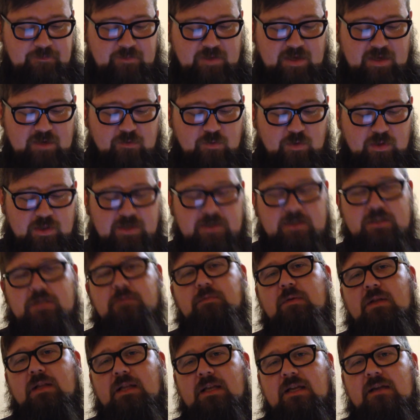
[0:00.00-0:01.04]
in religious
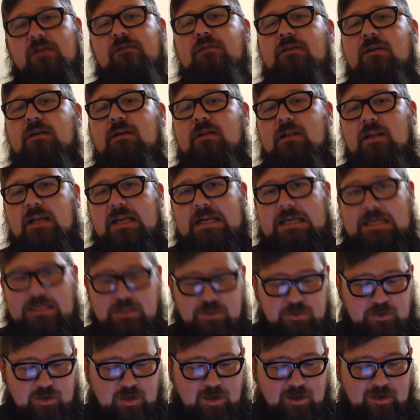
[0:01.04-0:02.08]
belief, leading
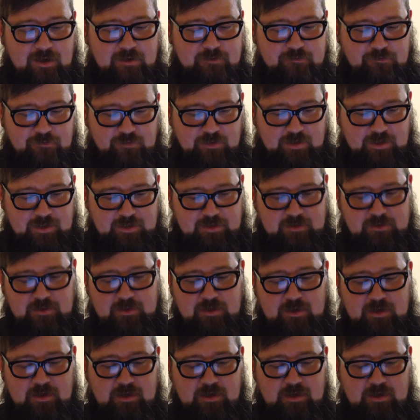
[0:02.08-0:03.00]
to conflict,